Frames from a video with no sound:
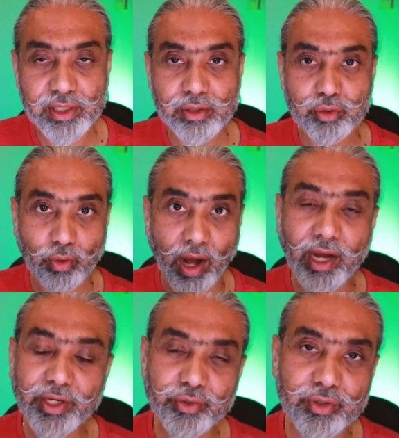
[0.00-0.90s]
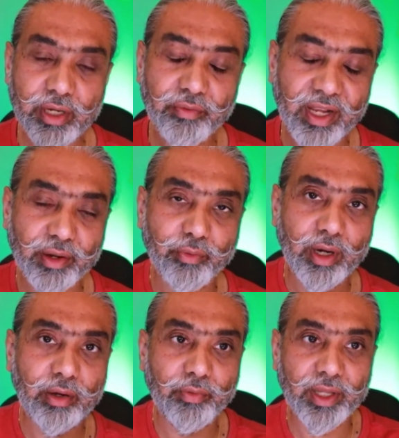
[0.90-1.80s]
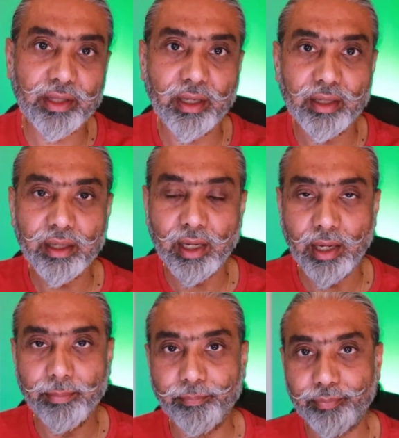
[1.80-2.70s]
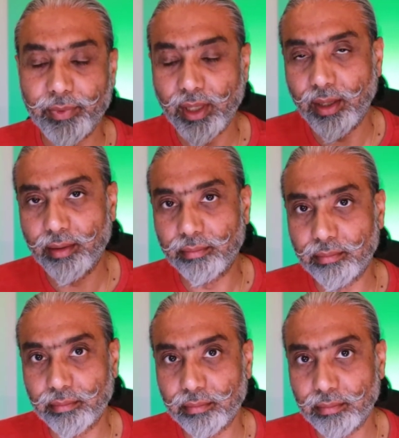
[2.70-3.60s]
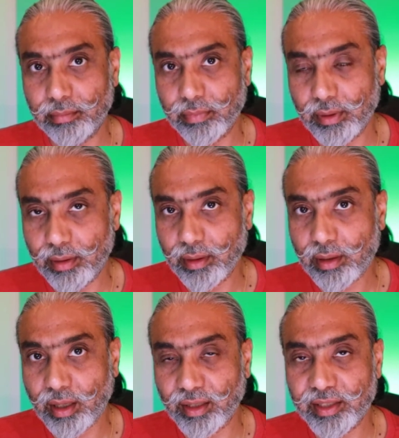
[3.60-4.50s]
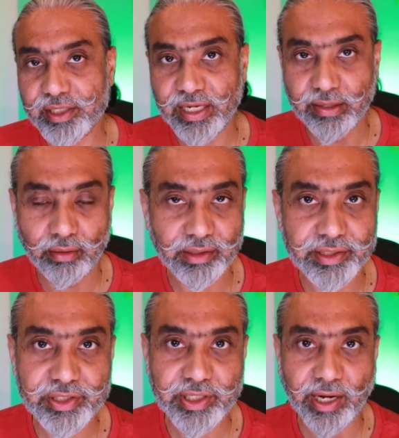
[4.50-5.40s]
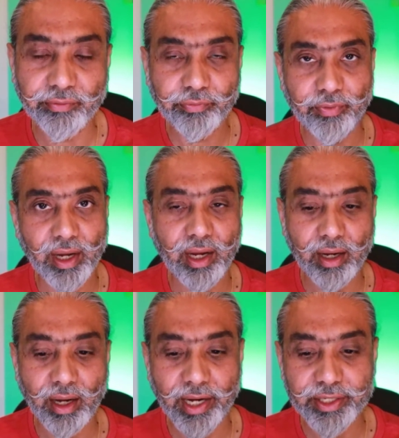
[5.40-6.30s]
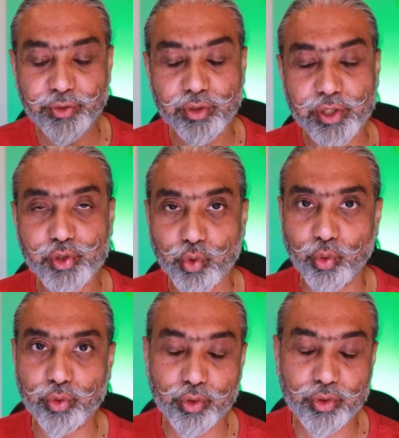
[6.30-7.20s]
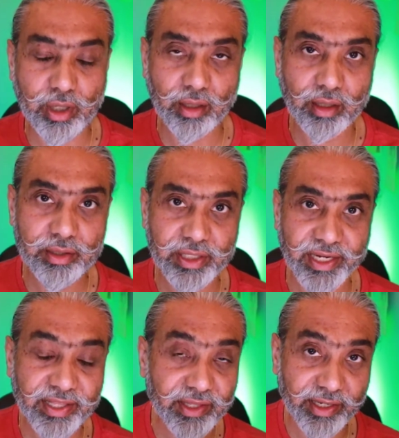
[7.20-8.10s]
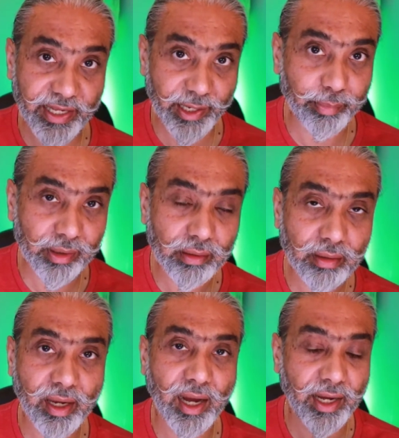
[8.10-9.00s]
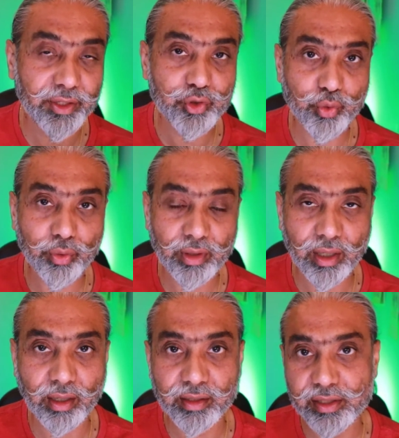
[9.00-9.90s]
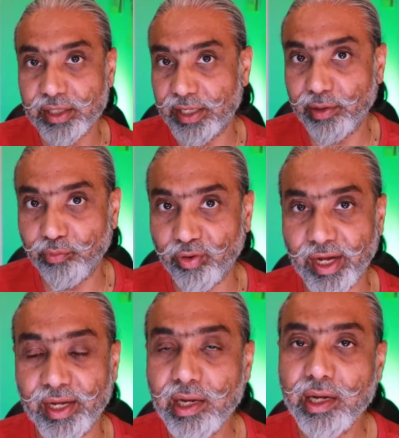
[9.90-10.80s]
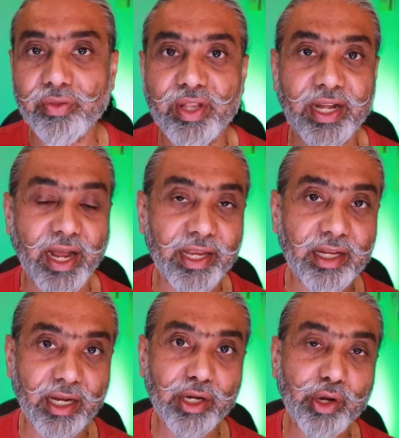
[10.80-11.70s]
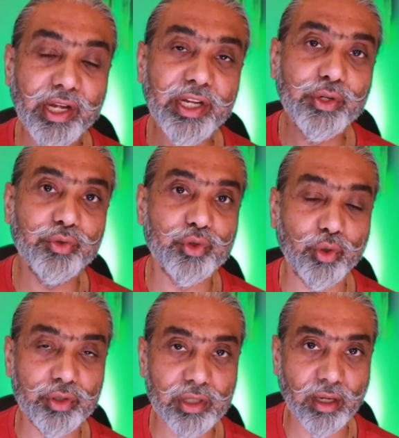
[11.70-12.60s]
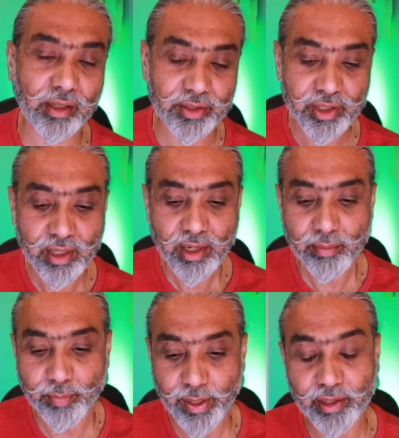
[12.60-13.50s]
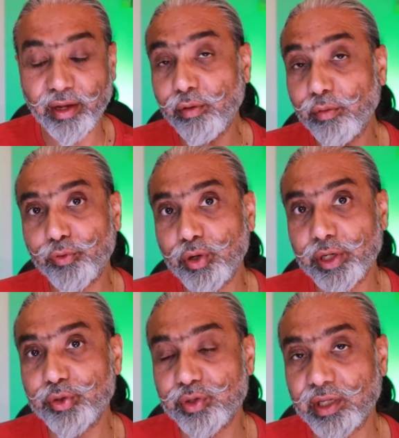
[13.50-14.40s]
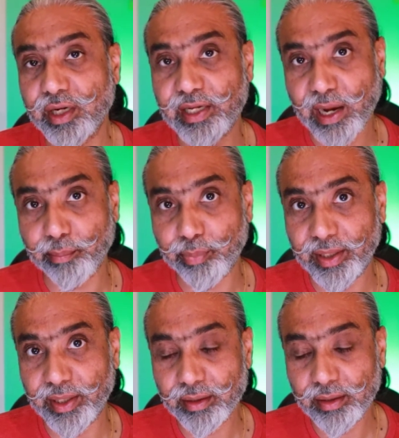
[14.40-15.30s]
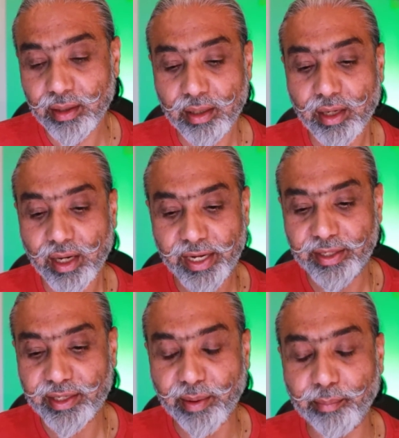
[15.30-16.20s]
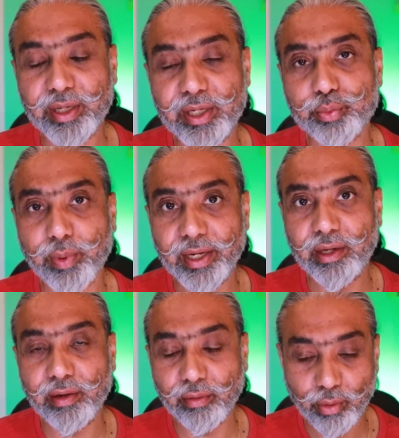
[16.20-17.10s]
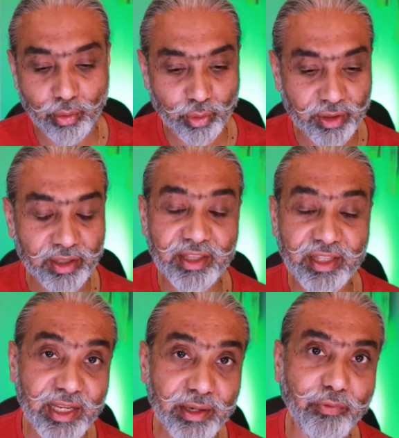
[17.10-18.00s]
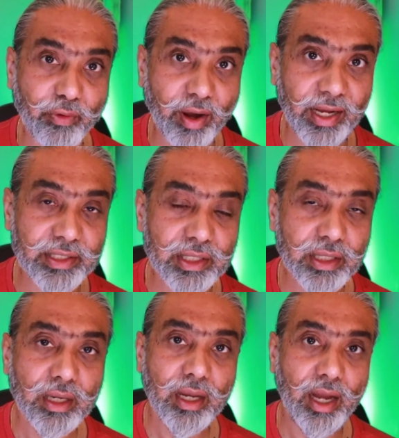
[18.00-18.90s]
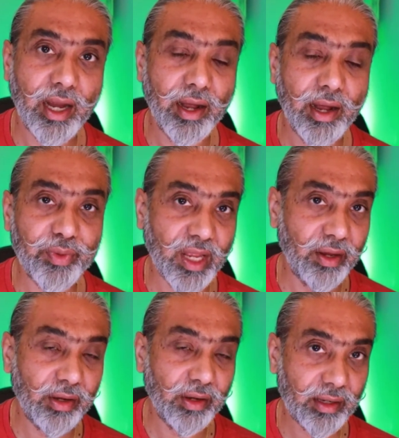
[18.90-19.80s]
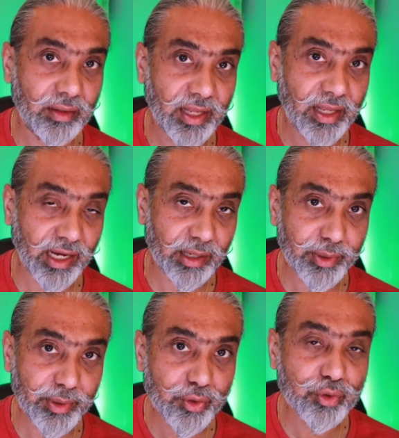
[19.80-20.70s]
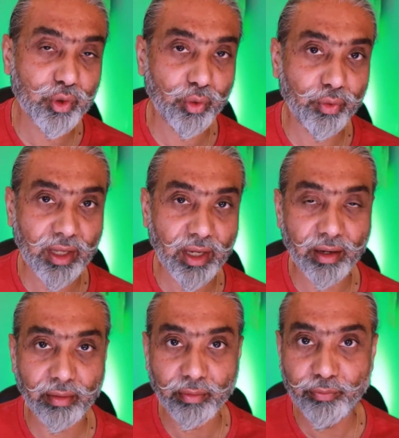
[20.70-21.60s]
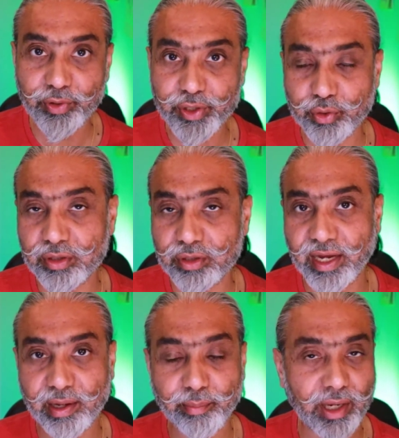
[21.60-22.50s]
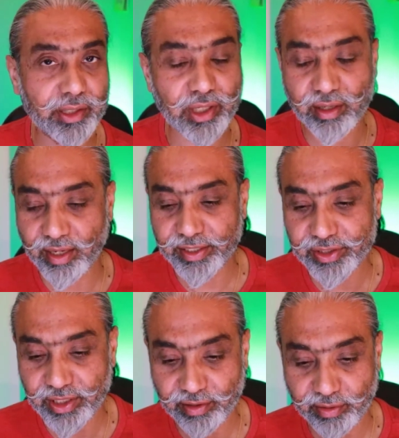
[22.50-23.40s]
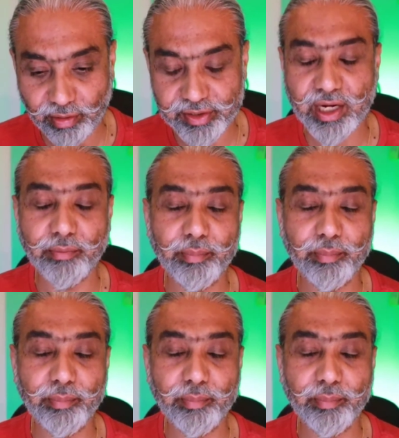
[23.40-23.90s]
So I usually, when I work with um, um, colors and all that stuff, uh, I usually store those colors in the table. Uh, I store the colors in a way that I can reuse those colors. But if you are using the template and templates by the or the theme files, um, they they can be used on the visuals like a bar chart, line chart and all stuff.